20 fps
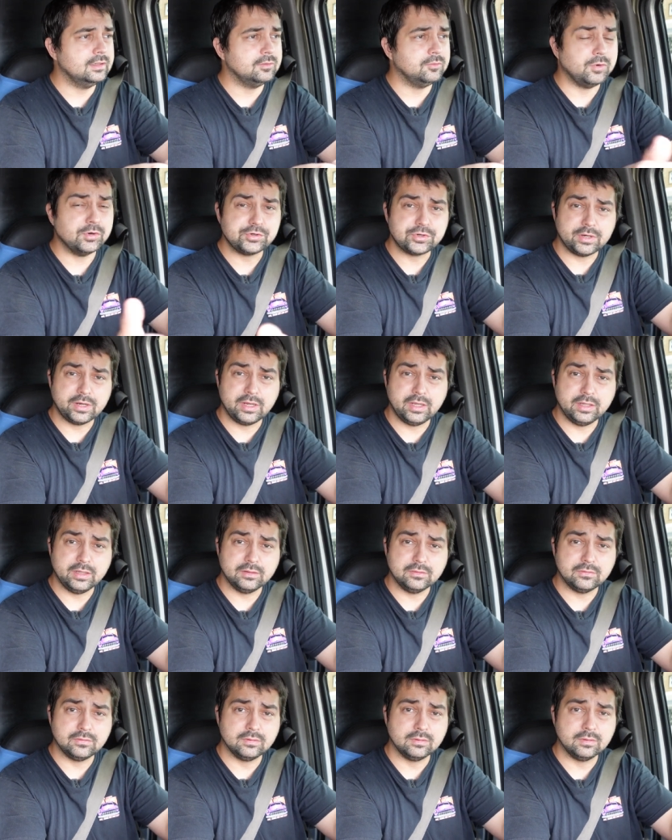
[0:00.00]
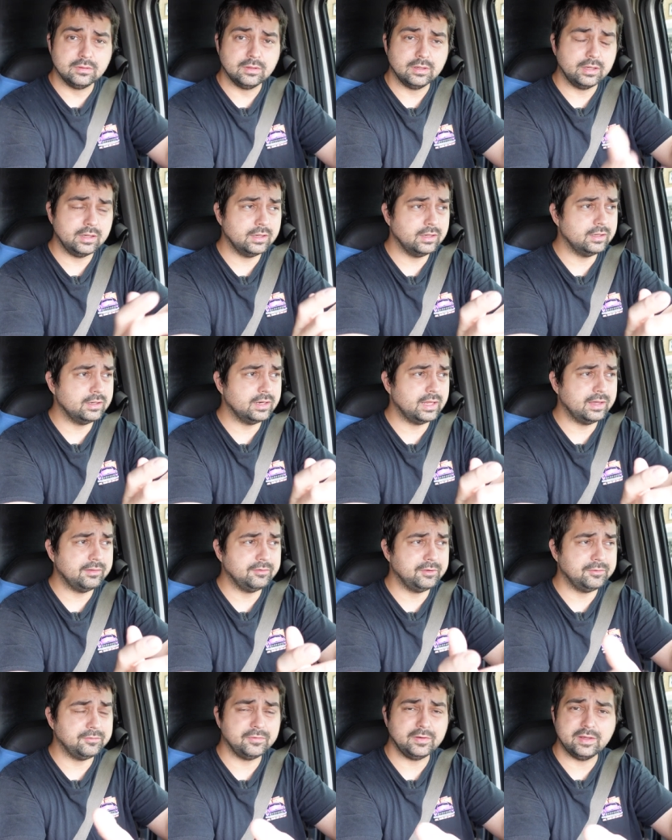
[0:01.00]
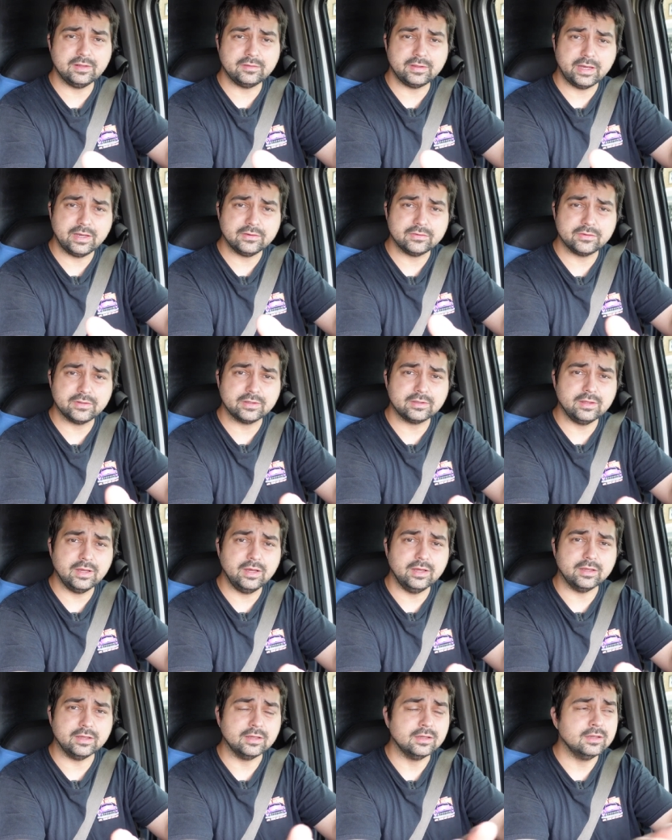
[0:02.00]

wash your hands and have a fantastic day.